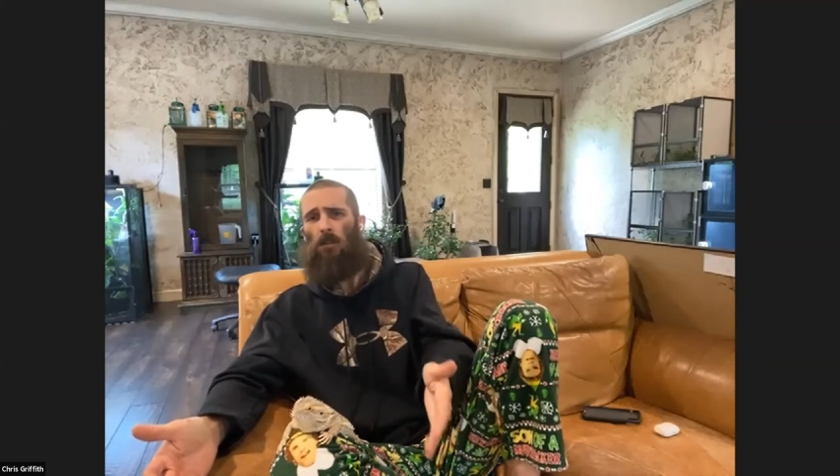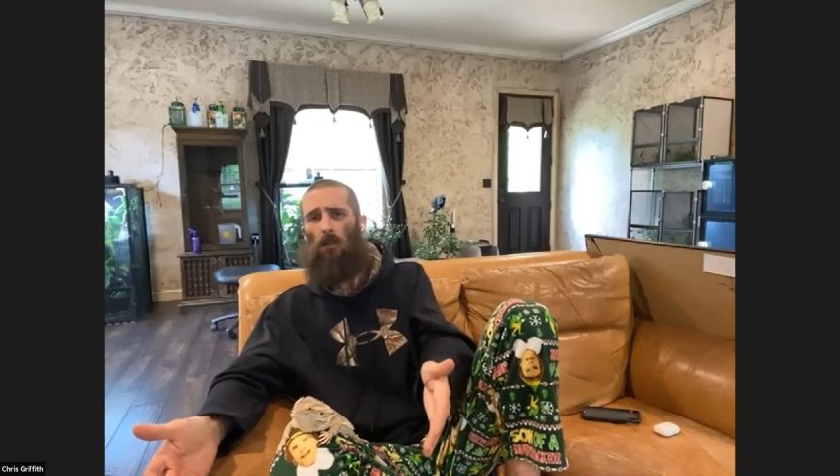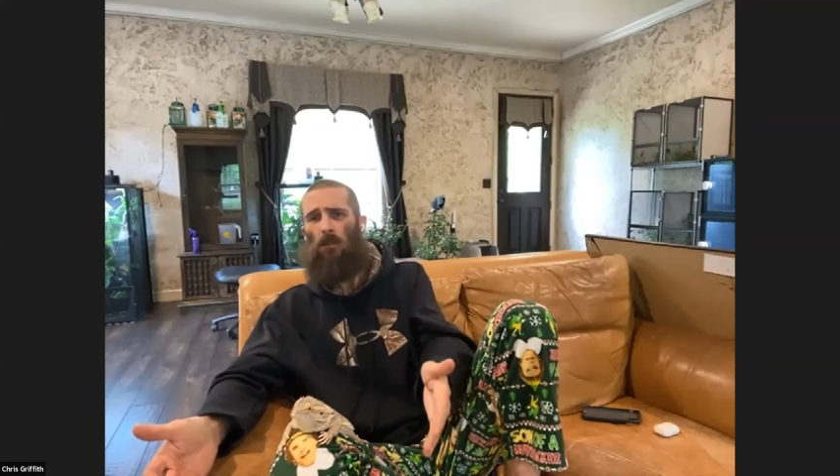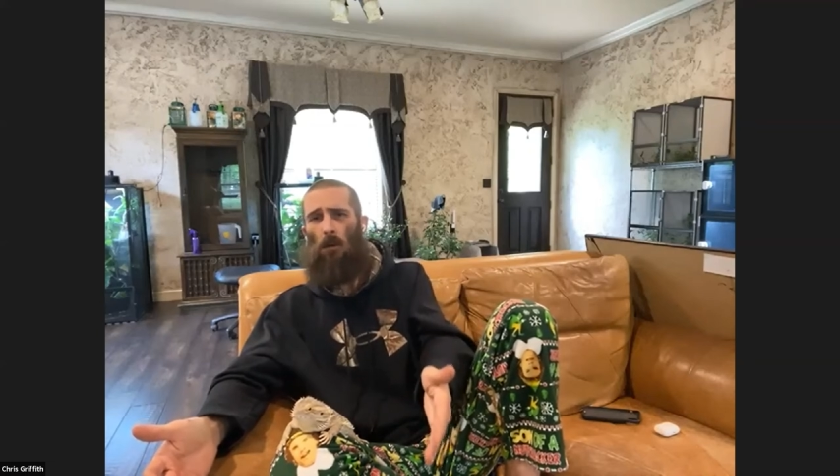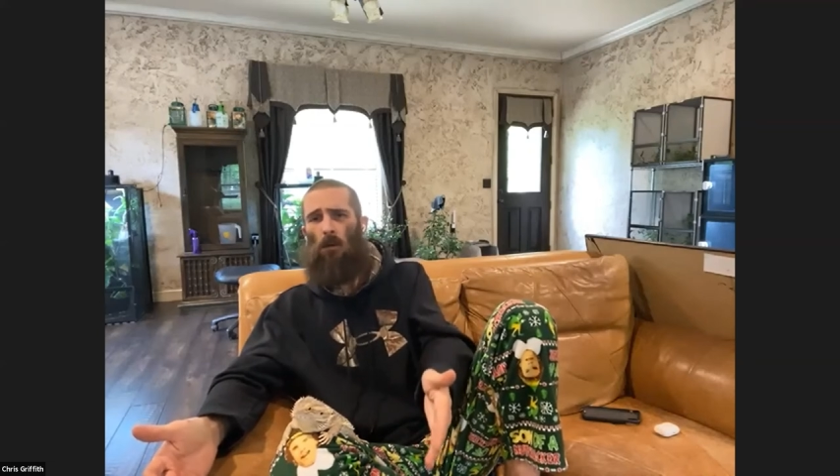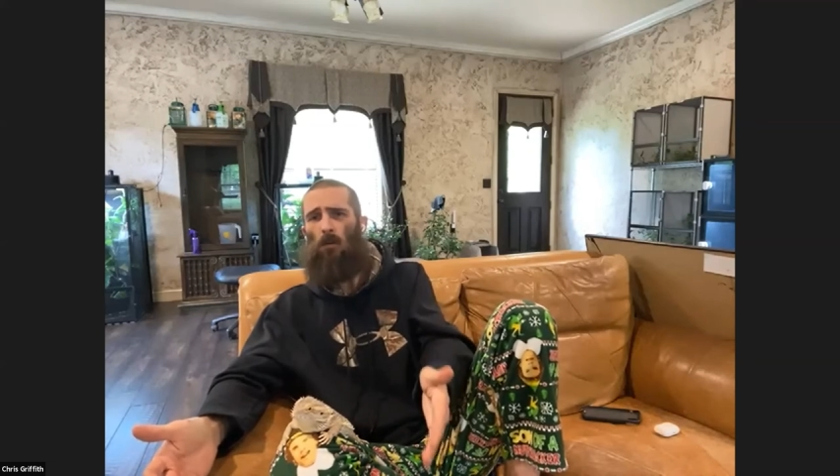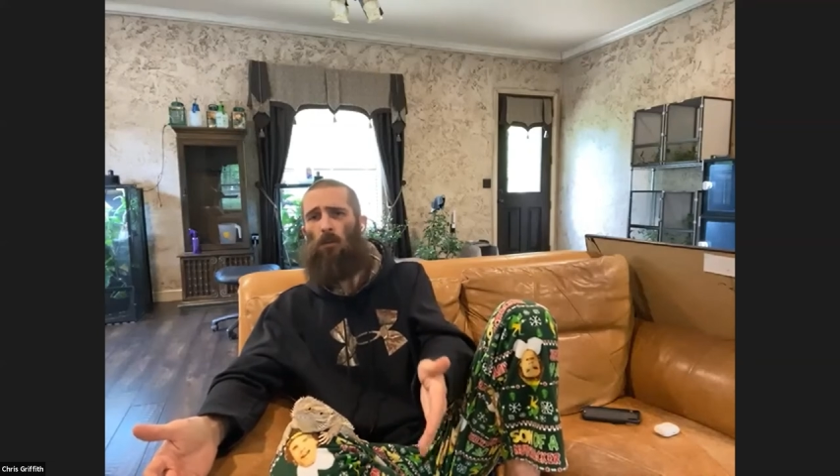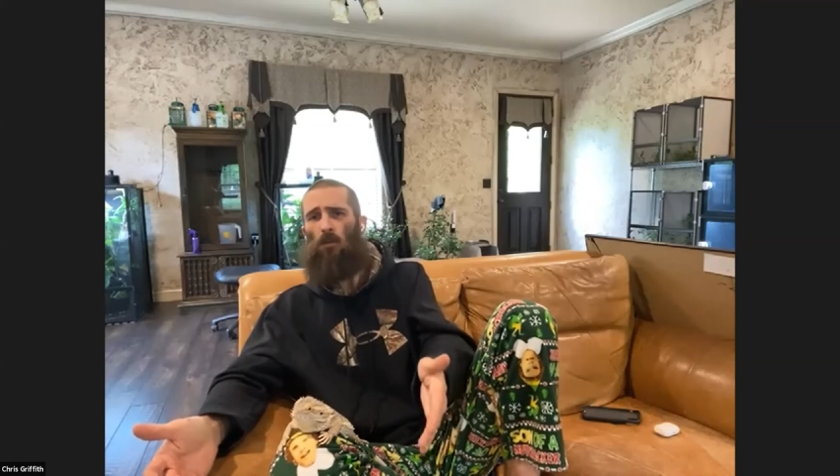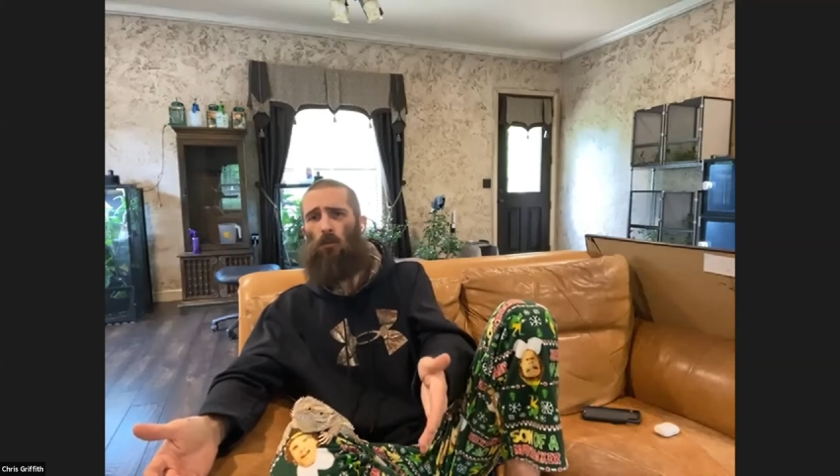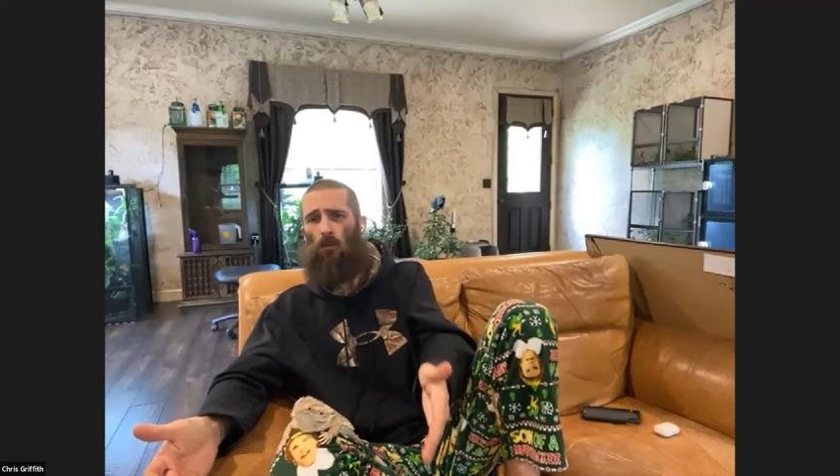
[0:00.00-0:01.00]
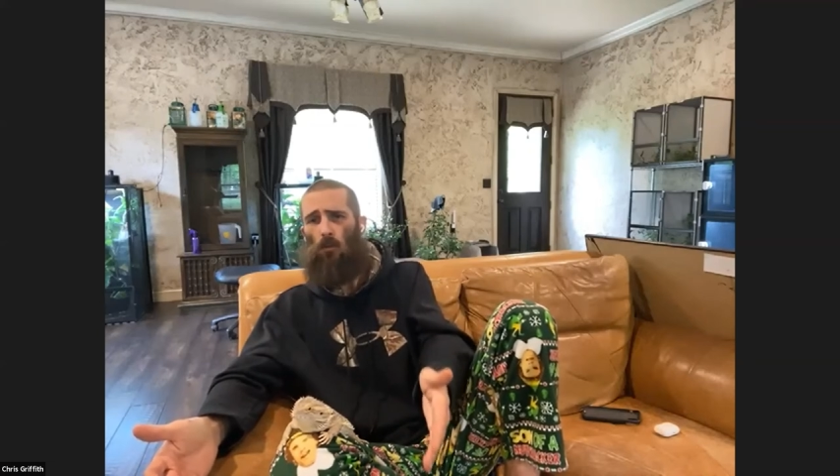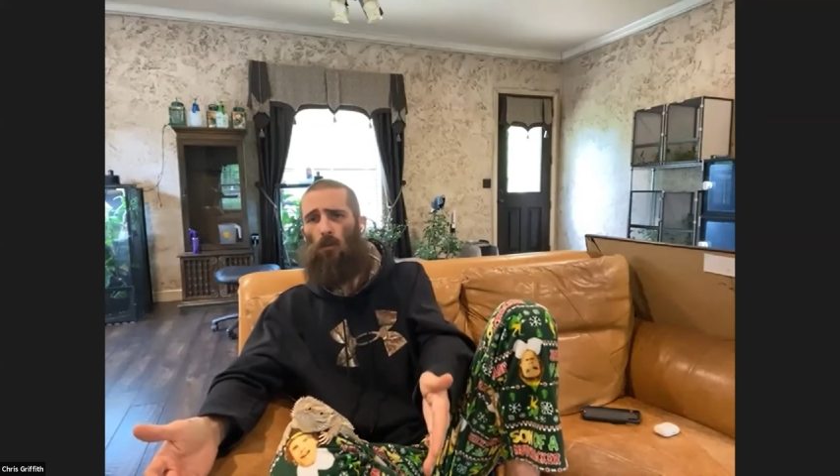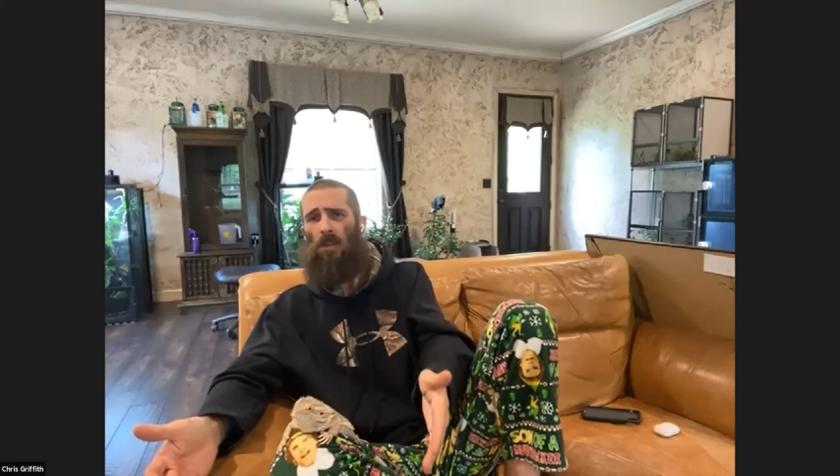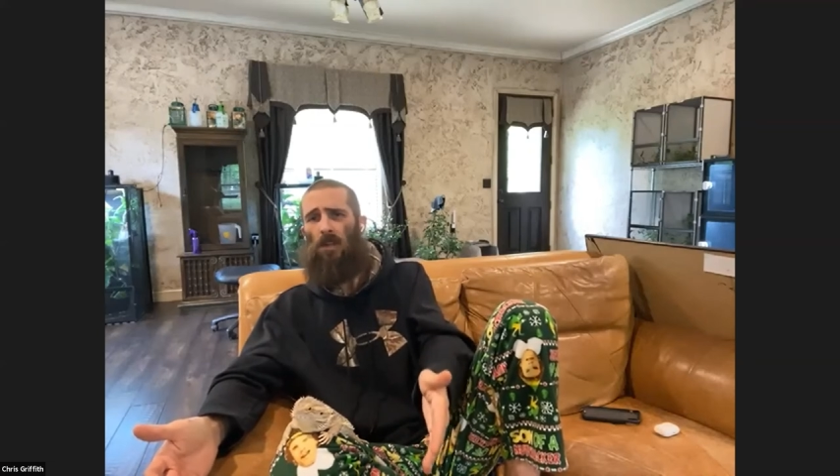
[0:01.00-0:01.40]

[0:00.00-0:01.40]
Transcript: the loan and screw the